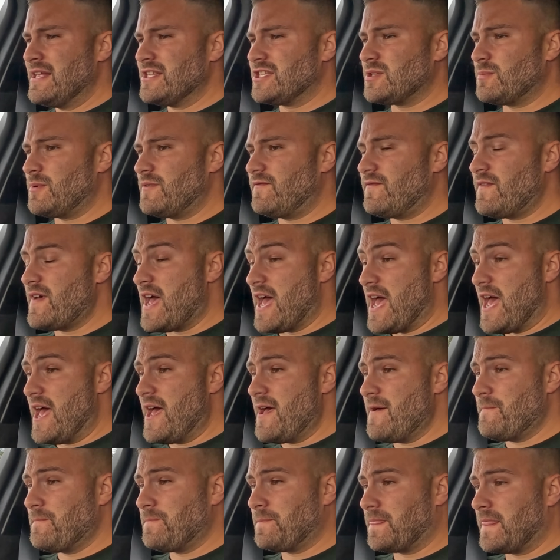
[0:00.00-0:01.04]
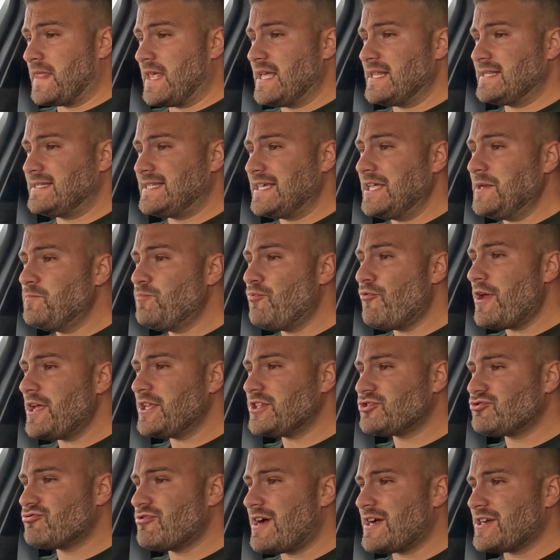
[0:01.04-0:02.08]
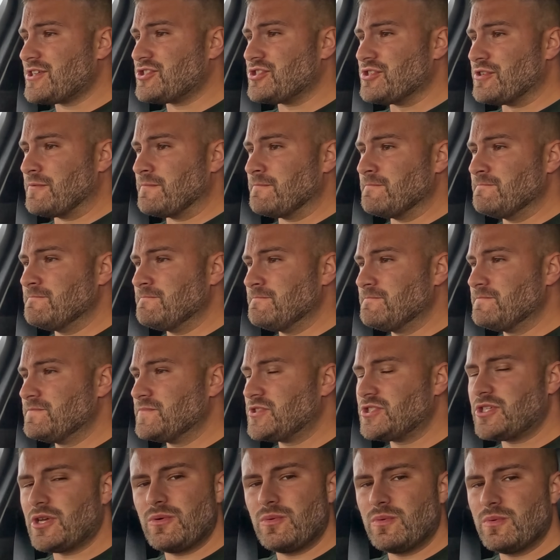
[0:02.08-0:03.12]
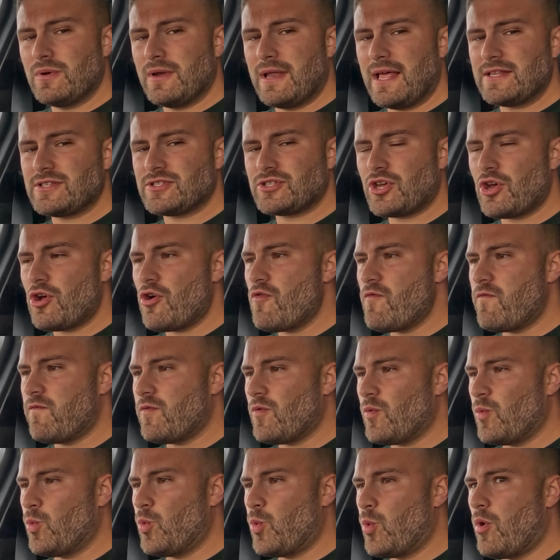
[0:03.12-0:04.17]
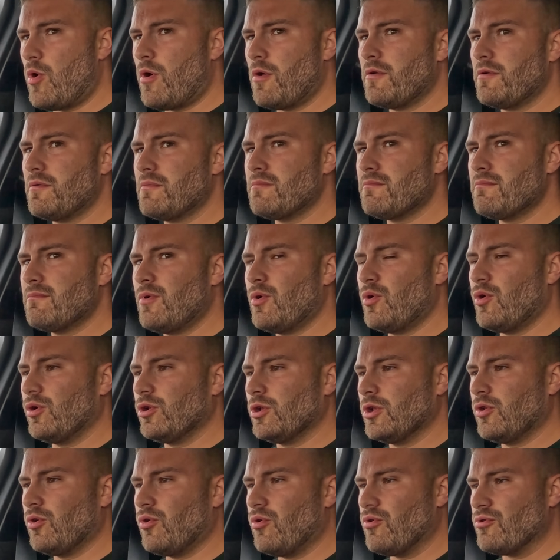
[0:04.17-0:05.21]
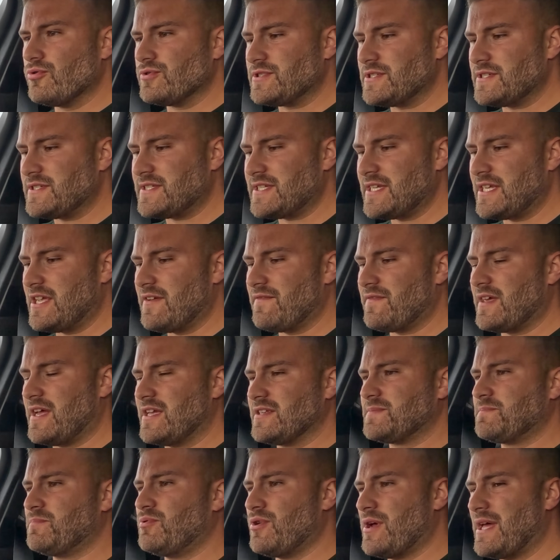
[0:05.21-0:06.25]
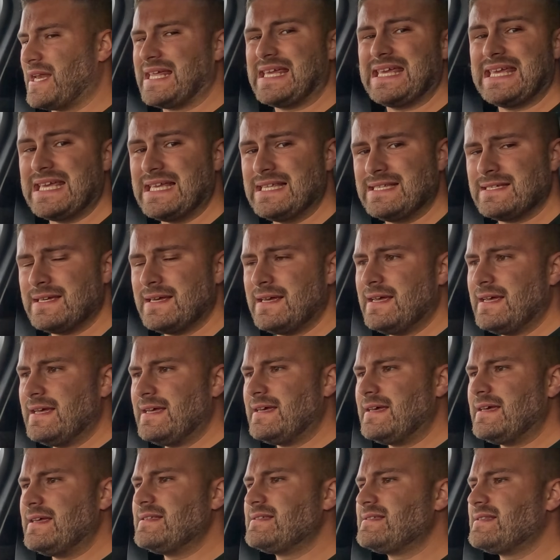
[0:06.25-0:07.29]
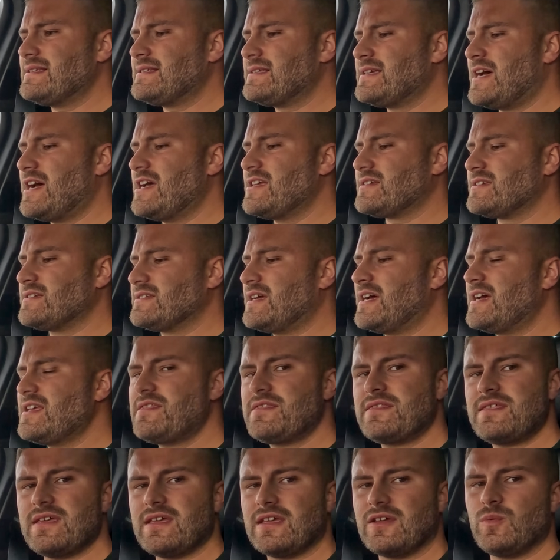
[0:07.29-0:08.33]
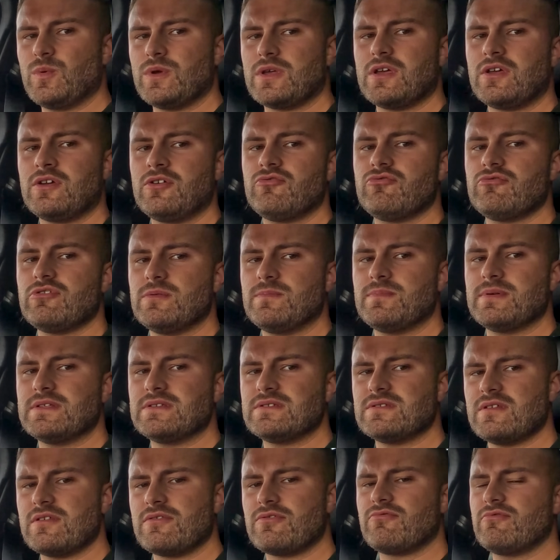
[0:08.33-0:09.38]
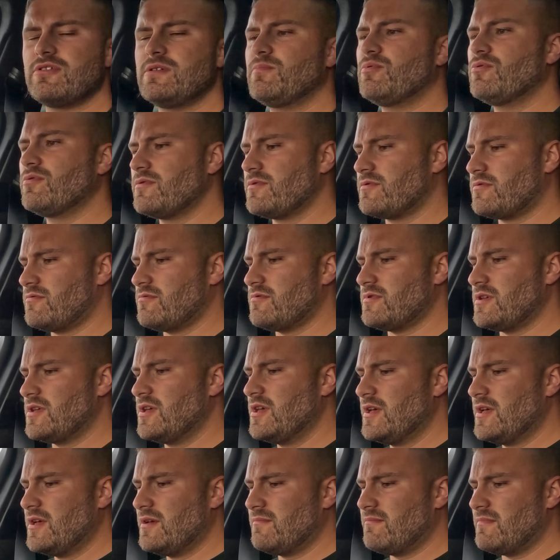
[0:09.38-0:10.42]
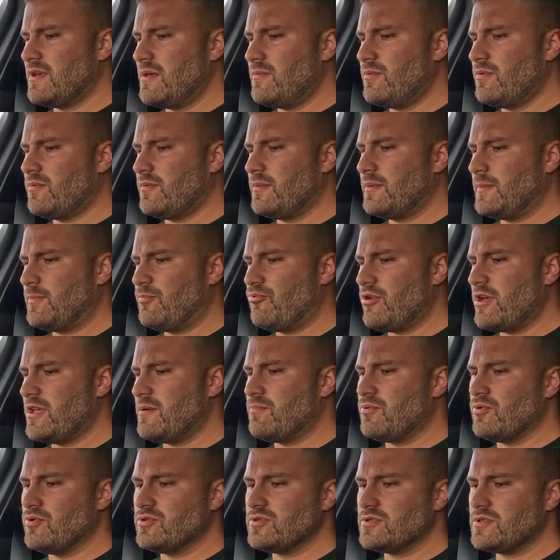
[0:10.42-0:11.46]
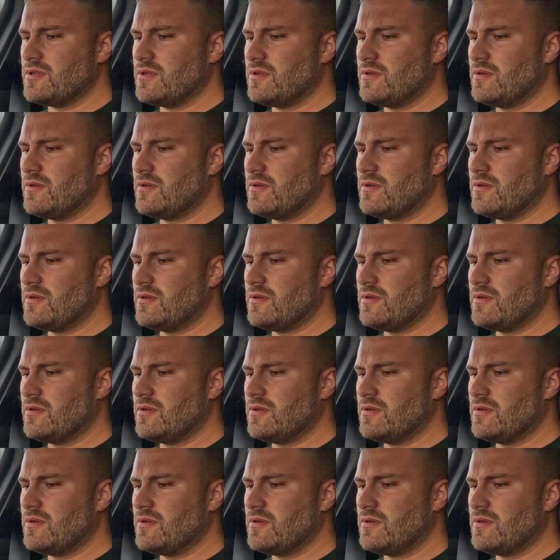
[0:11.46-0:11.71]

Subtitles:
To be fair, it did break traction. So let's go for one more launch to see if that's put any heat into the tyres, because I think we can creep into the 3.3. Maybe with a brake boost.